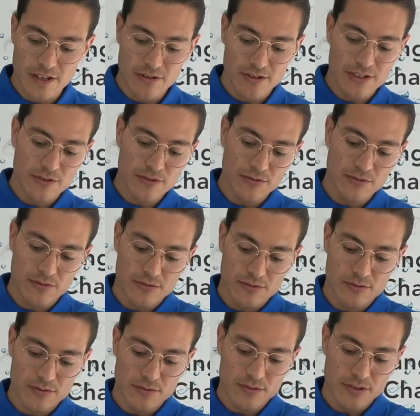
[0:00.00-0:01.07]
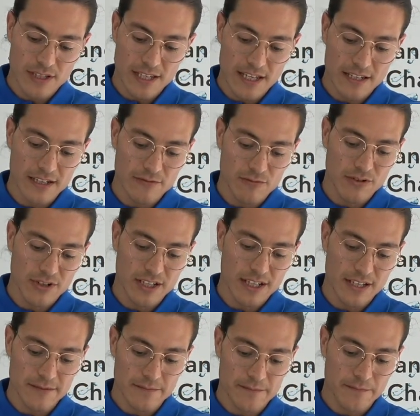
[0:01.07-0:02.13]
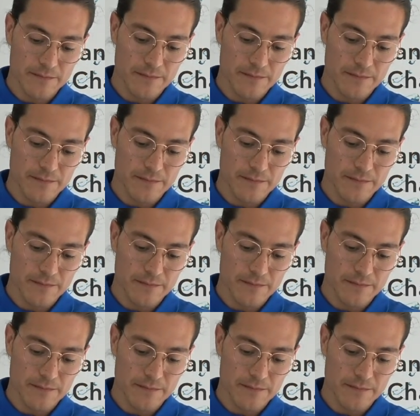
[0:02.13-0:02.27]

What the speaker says: let's do Kangen water again.